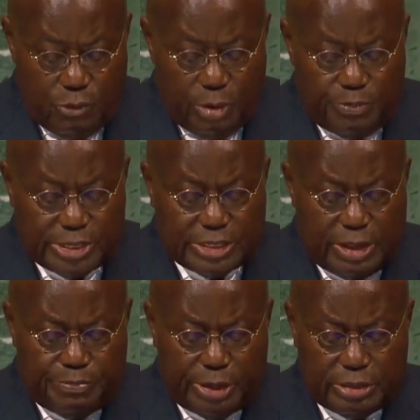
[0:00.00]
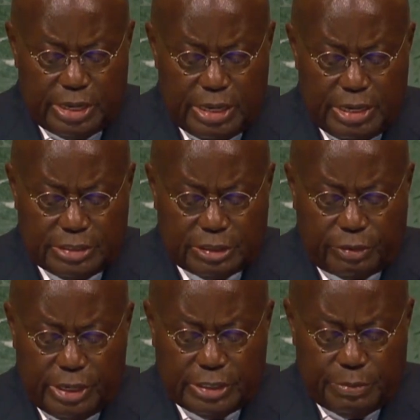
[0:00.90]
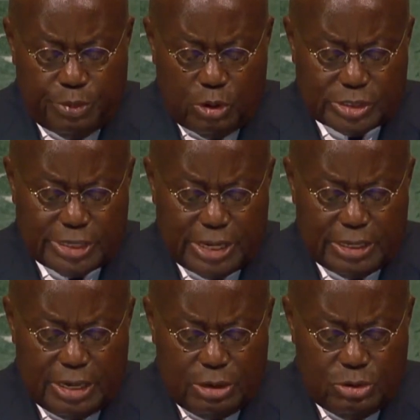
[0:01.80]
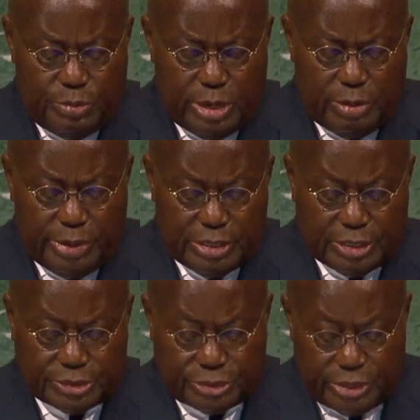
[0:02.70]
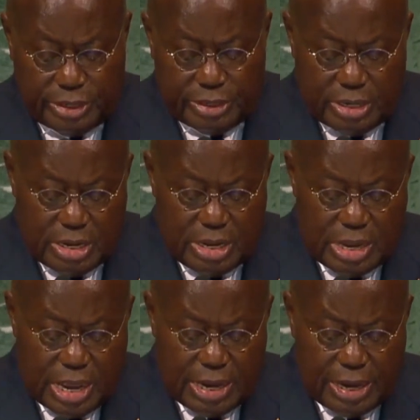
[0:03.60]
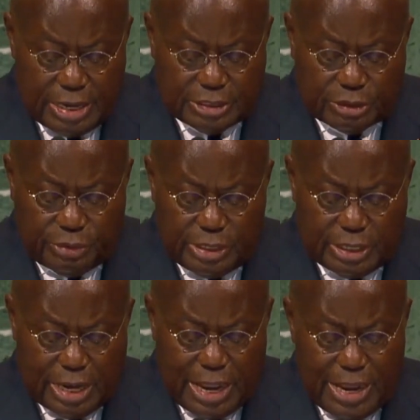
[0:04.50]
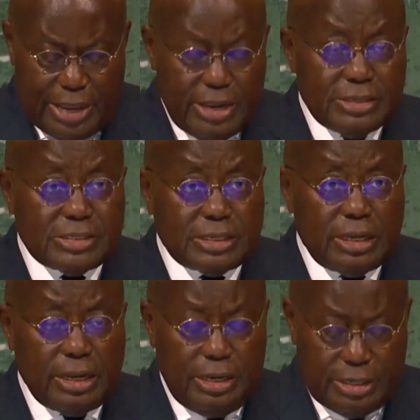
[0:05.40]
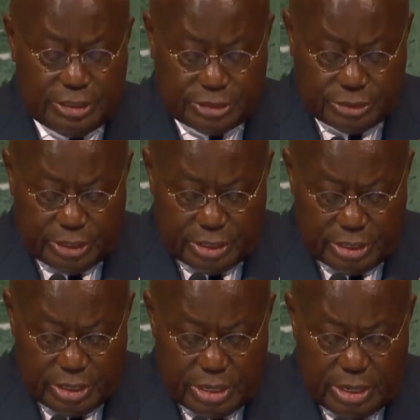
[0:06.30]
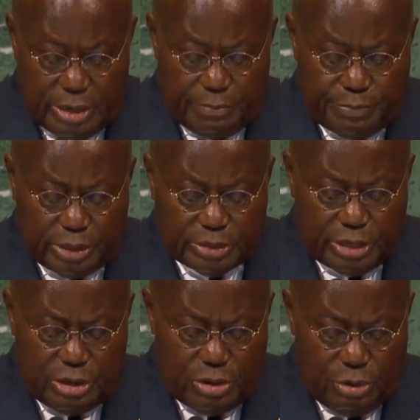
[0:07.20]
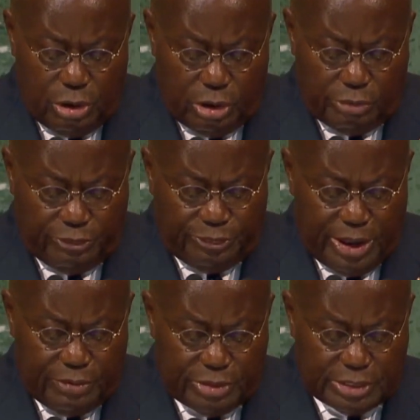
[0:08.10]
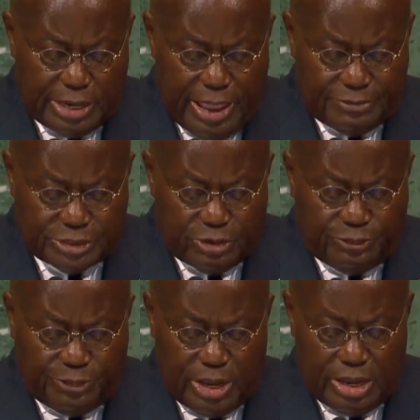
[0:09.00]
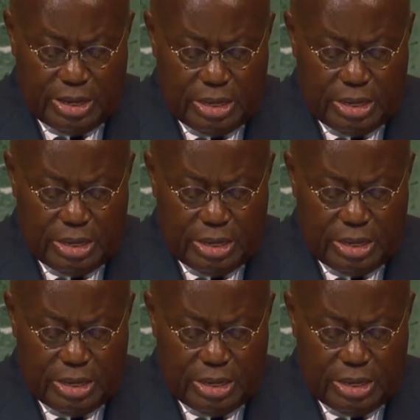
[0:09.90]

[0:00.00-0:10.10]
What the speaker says: We're busily building an integrated bauxite and aluminum industry and an integrated iron and steel industry, building new oil refineries, and have so far